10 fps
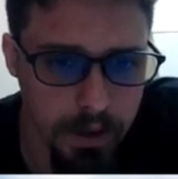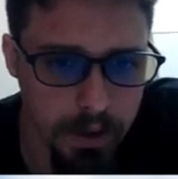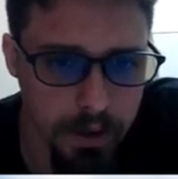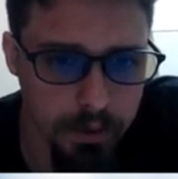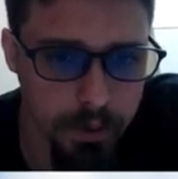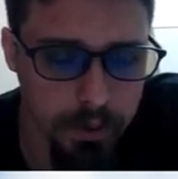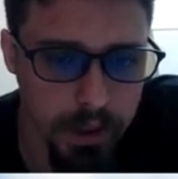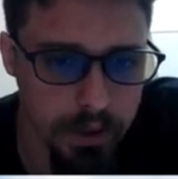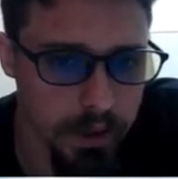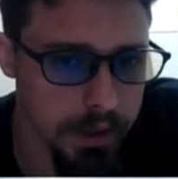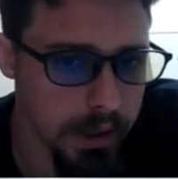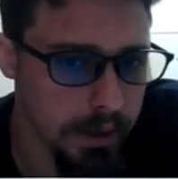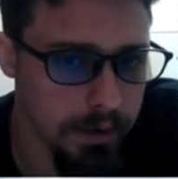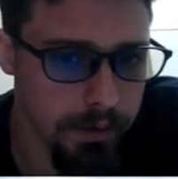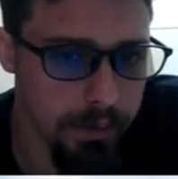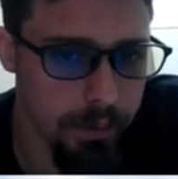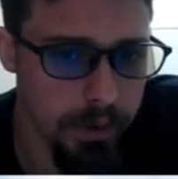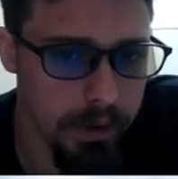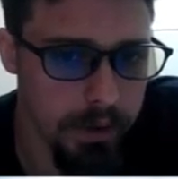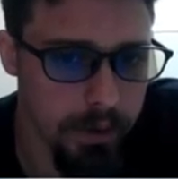So take a look at that. There's really
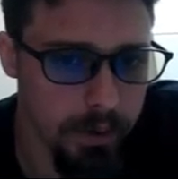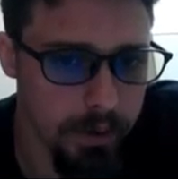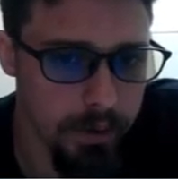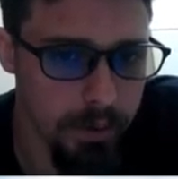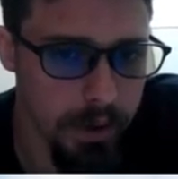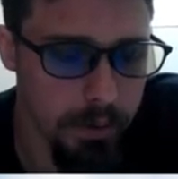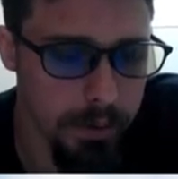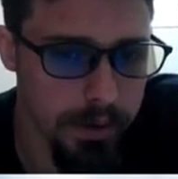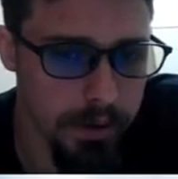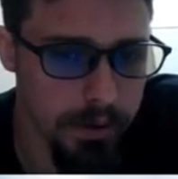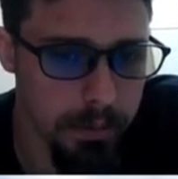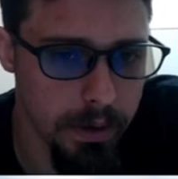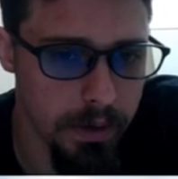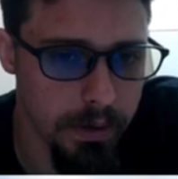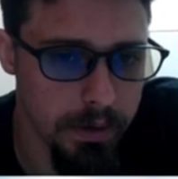no good way to protect this pawn.